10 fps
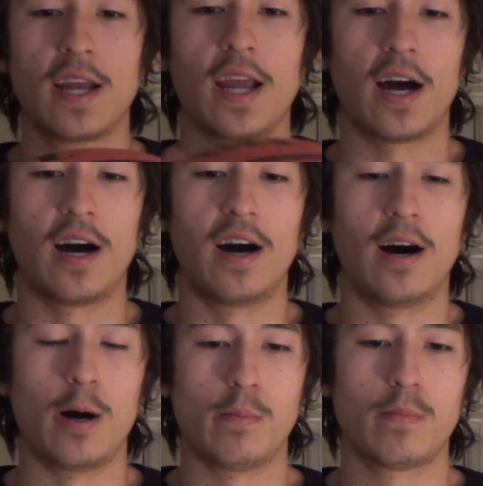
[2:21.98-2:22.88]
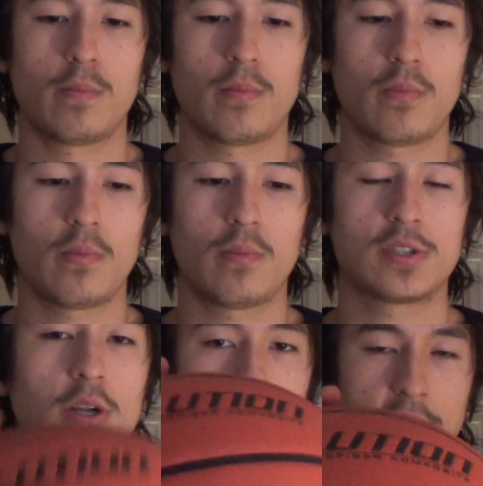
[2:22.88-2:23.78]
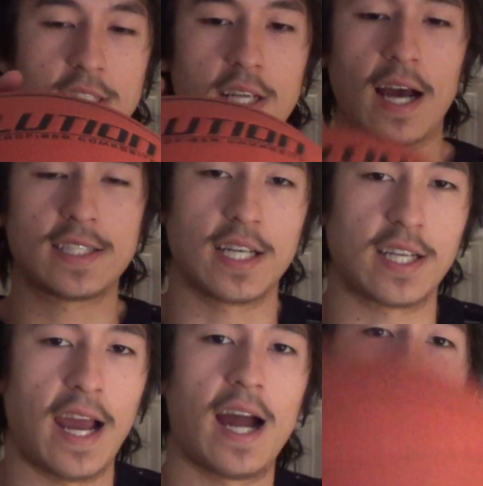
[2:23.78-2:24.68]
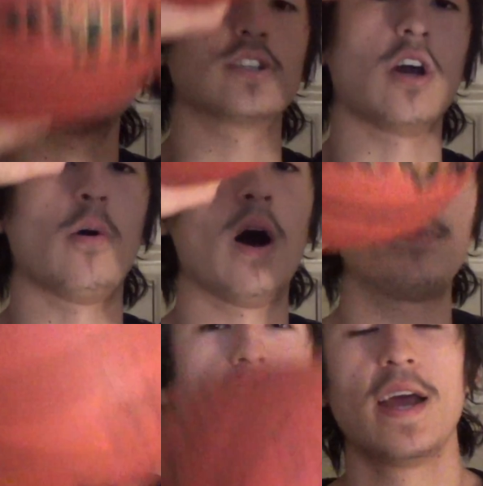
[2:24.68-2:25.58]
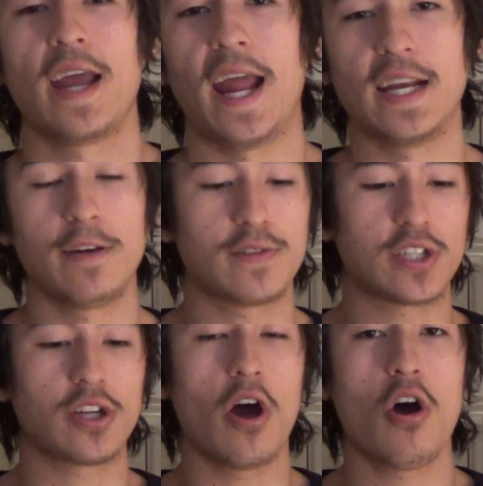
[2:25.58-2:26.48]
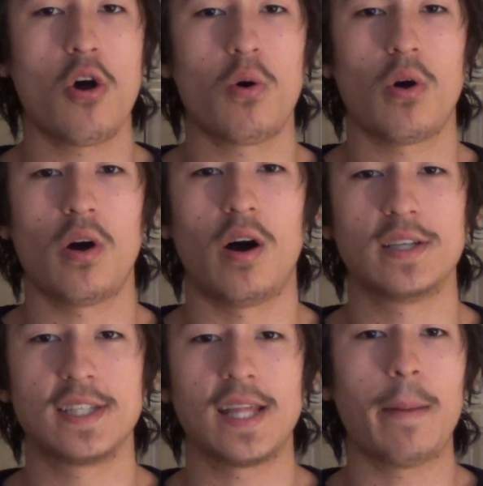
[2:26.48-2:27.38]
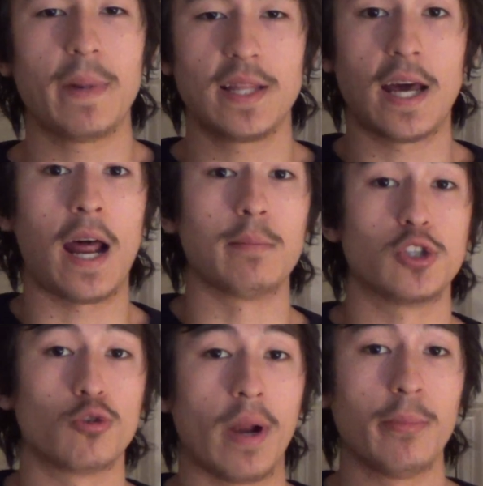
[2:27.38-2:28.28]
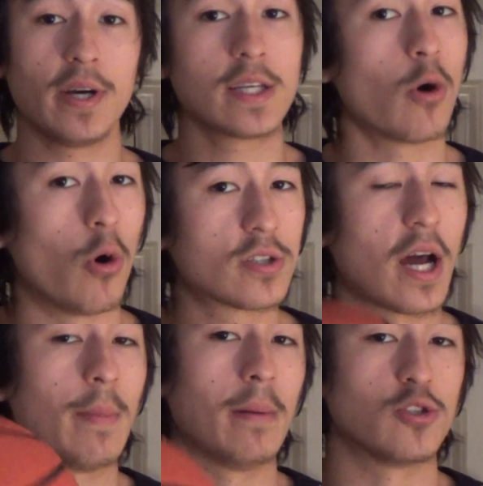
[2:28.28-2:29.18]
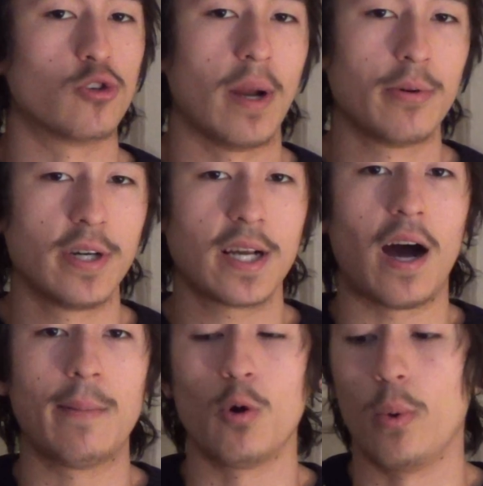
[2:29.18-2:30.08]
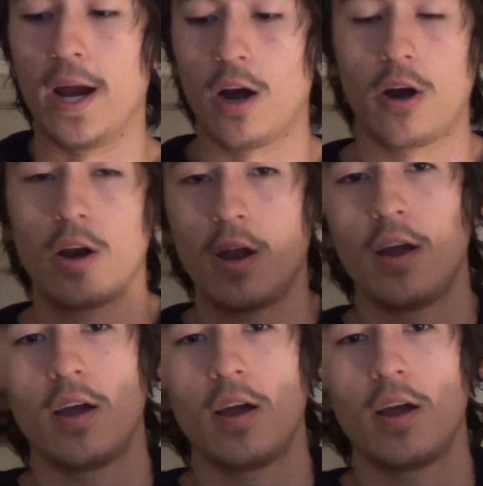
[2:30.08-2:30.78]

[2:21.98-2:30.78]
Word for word: um, so that these guys can catch and go up? And if so, uh, does that mean that I'm dribbling? The whole time I'm dribbling, I'm aware